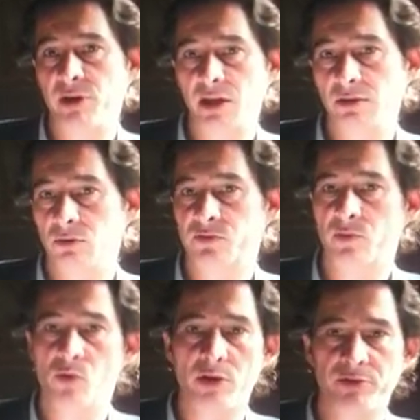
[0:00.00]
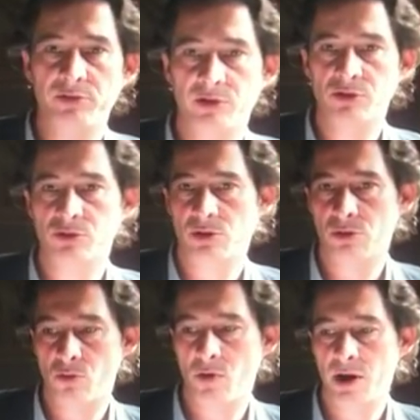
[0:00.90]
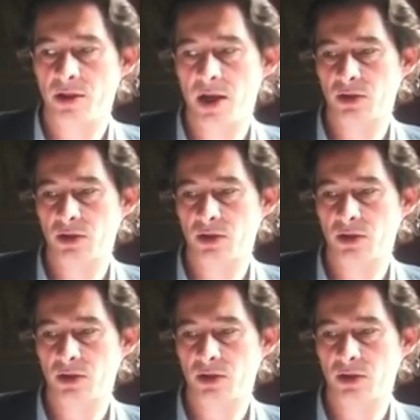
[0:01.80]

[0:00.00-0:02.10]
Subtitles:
varietals from one vintage to another one,